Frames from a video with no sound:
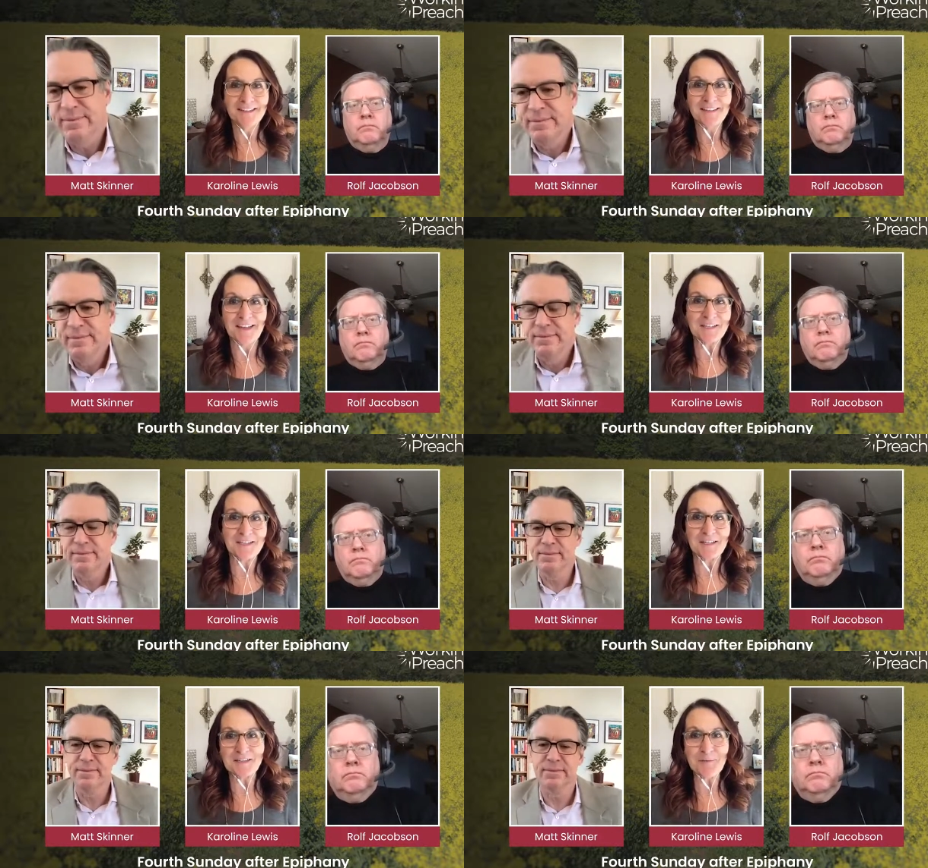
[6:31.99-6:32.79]
Speaker 1: That's the
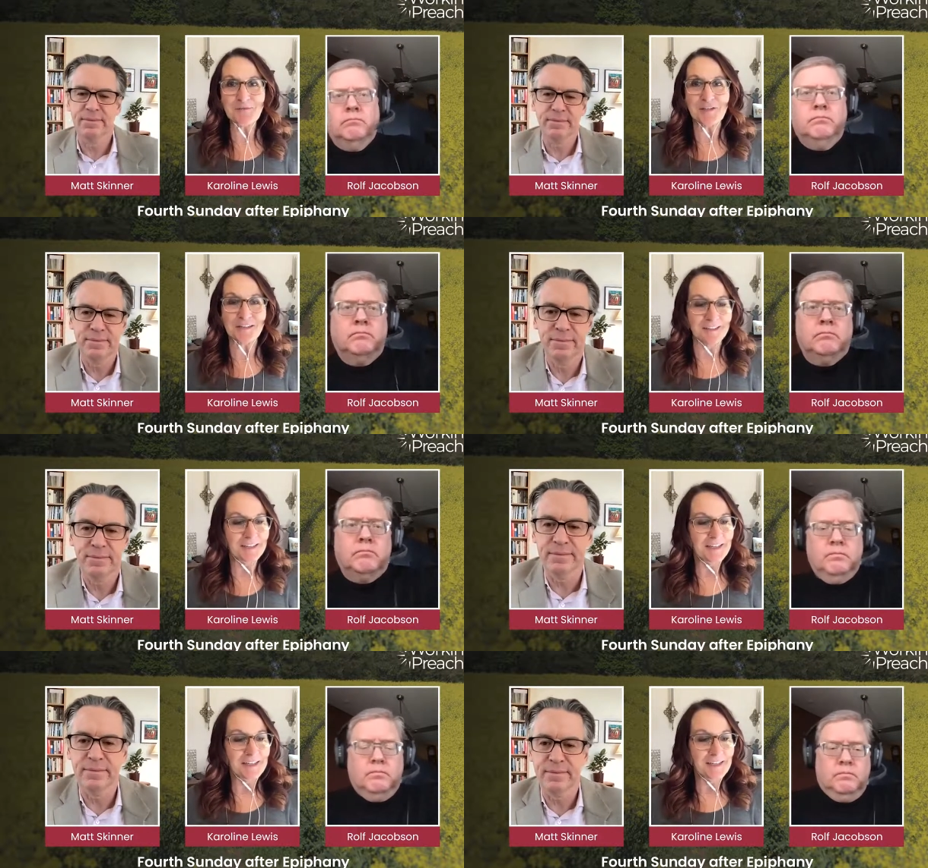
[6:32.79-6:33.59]
assumption,
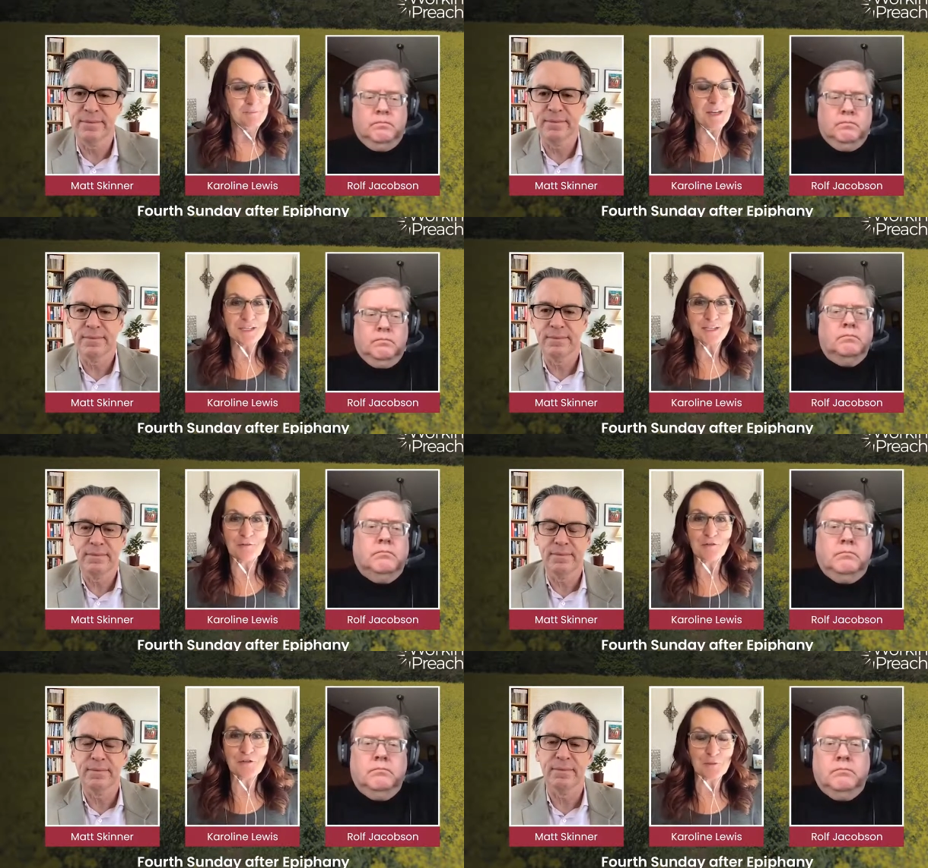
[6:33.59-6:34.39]
because the
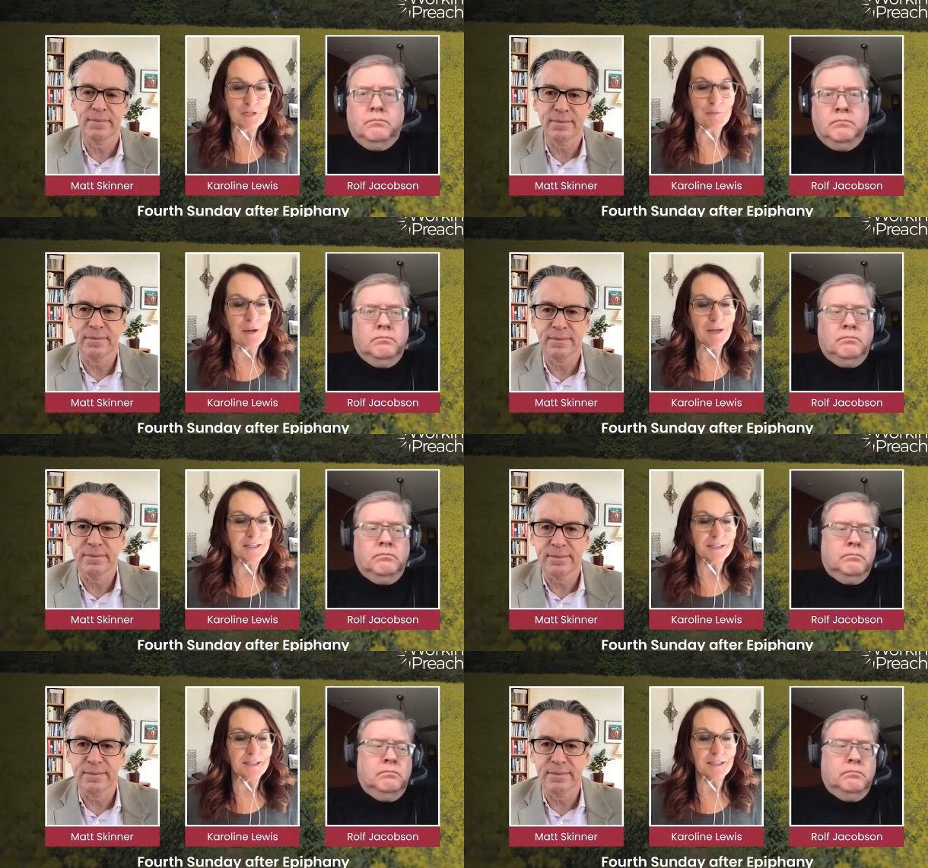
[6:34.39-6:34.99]
first response